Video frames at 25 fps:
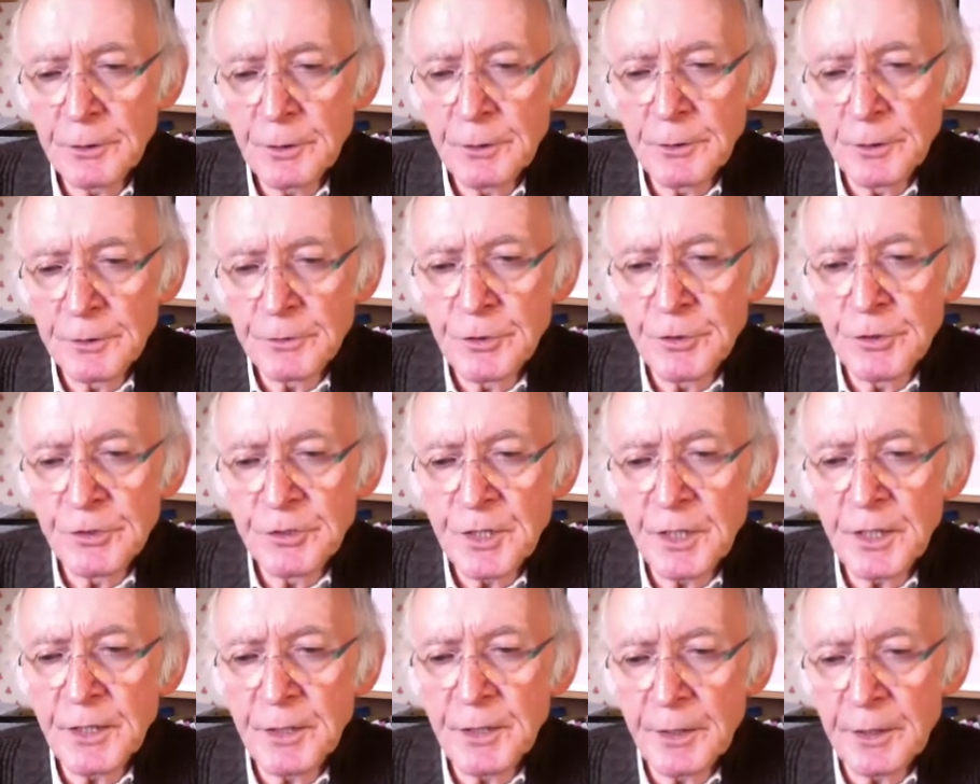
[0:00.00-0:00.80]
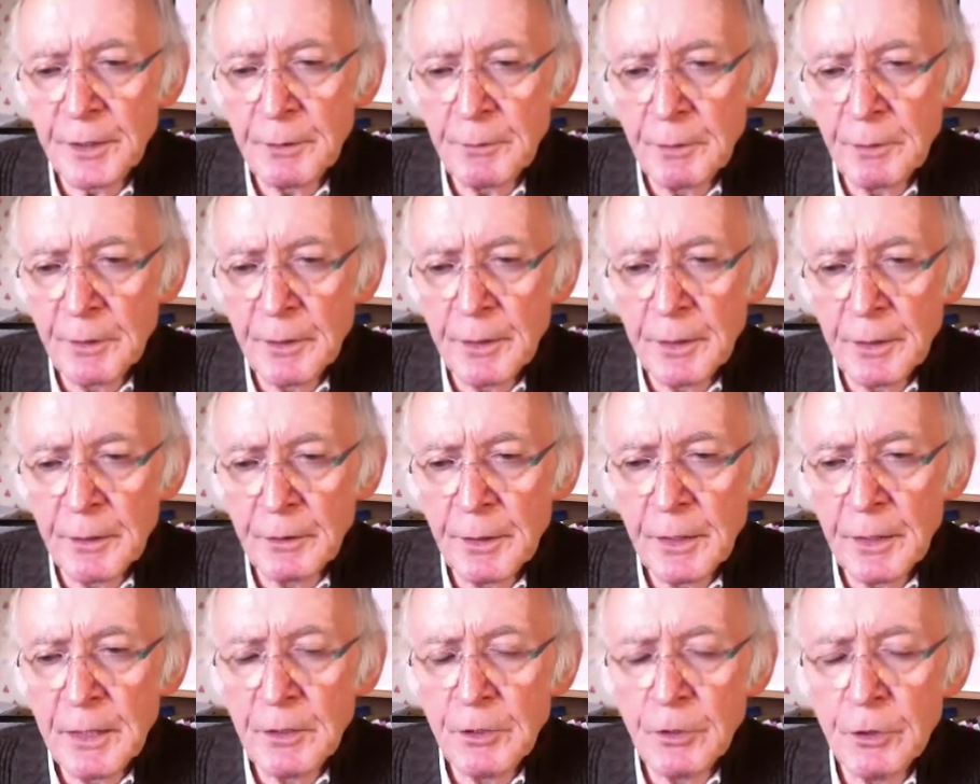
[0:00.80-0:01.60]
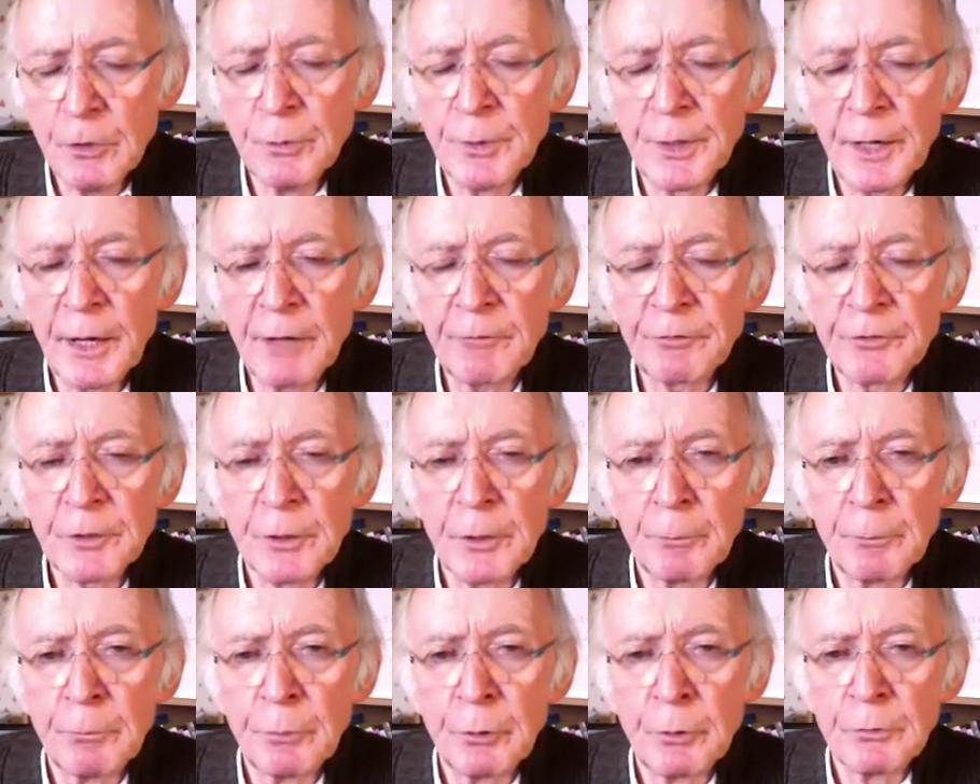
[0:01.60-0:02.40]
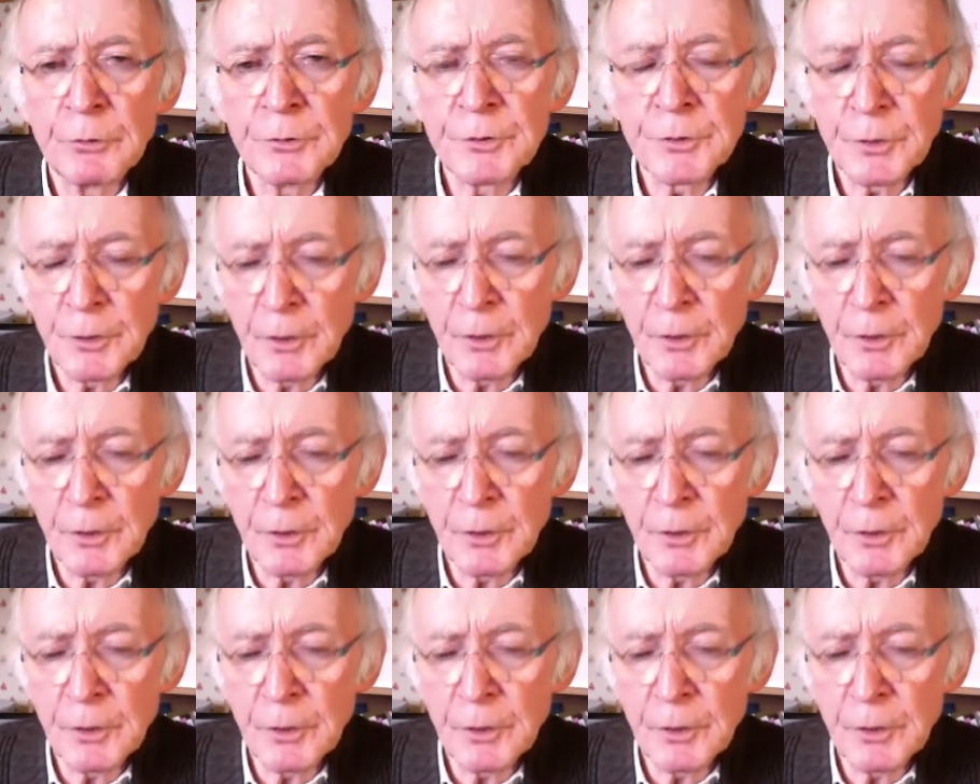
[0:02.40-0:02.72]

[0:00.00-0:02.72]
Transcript: as you say, the EU would have to impose,